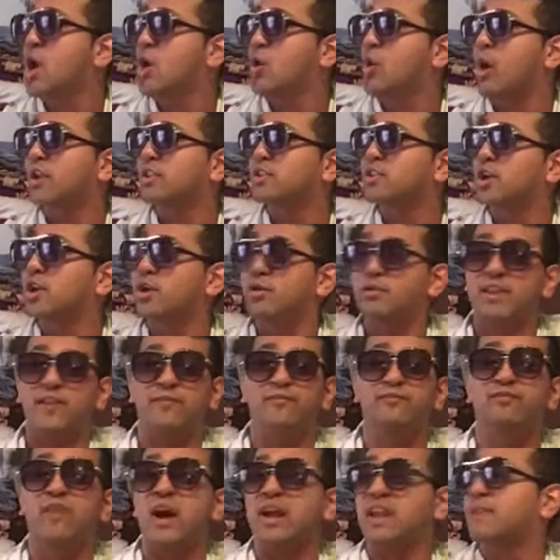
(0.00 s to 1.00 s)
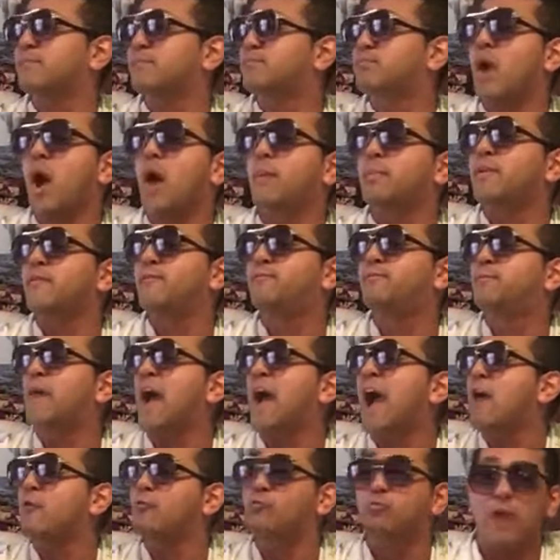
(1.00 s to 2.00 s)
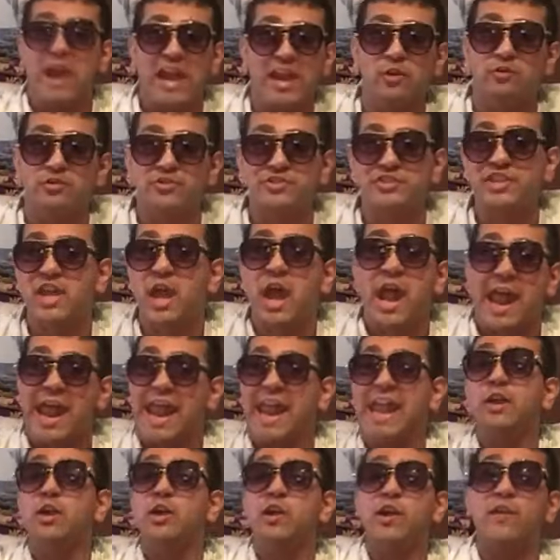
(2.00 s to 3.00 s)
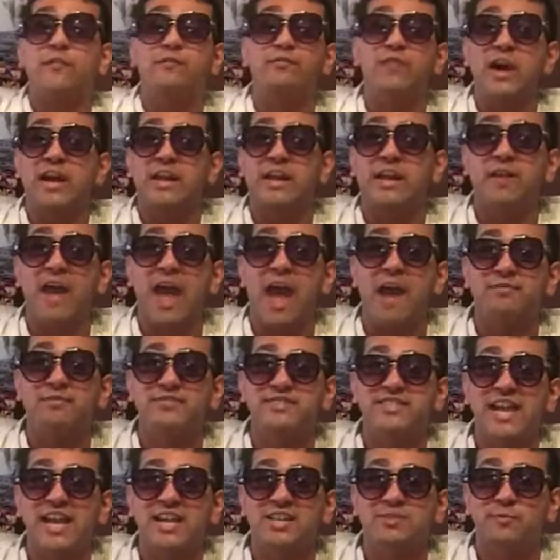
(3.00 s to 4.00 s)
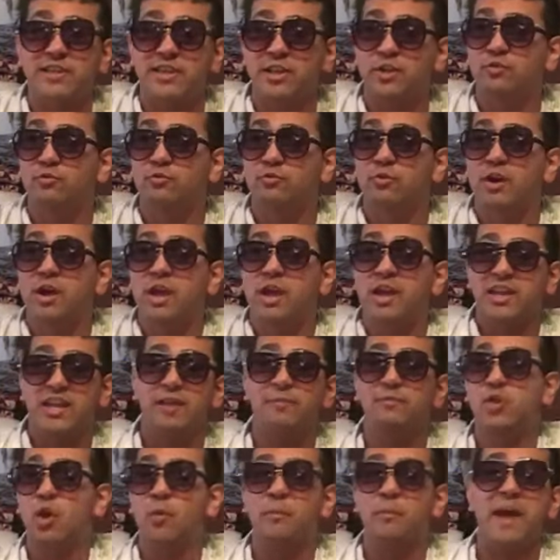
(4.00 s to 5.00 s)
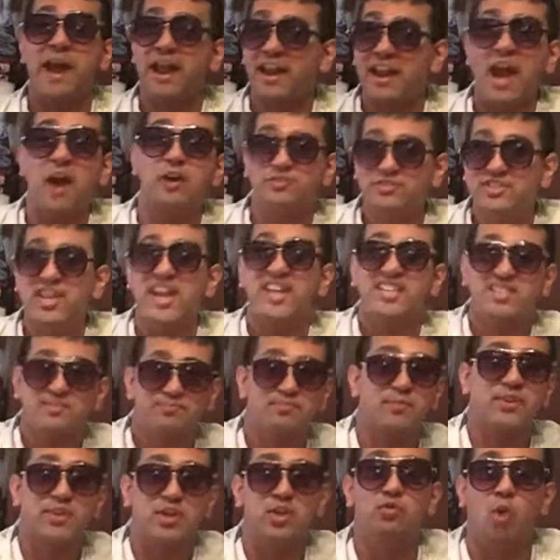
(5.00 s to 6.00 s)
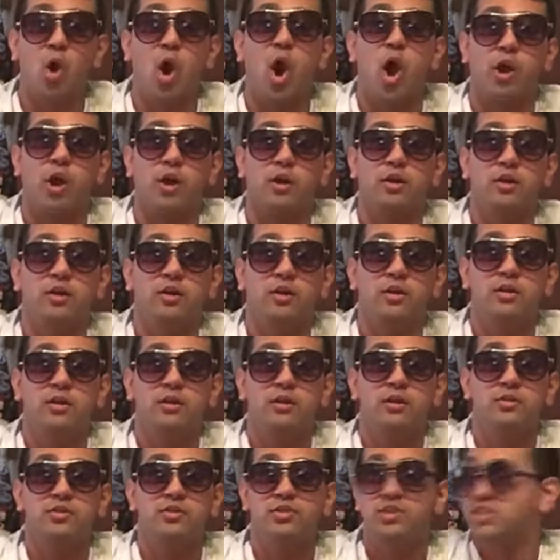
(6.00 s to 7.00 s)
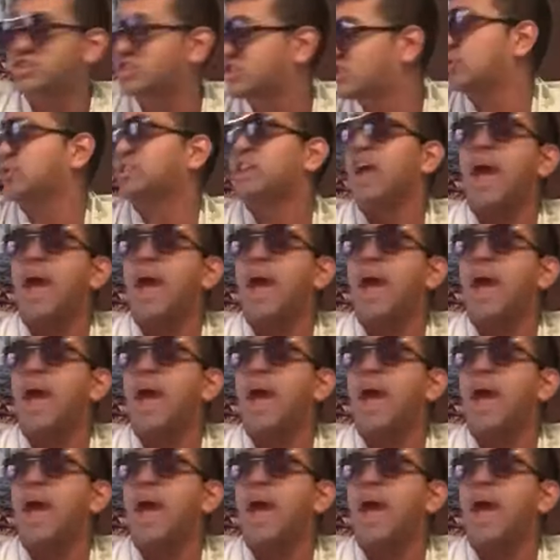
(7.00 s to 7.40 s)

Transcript: who are literally fucking probably fat whales ain't gonna fucking have sex with you. Even no matter how desperate you are. To suit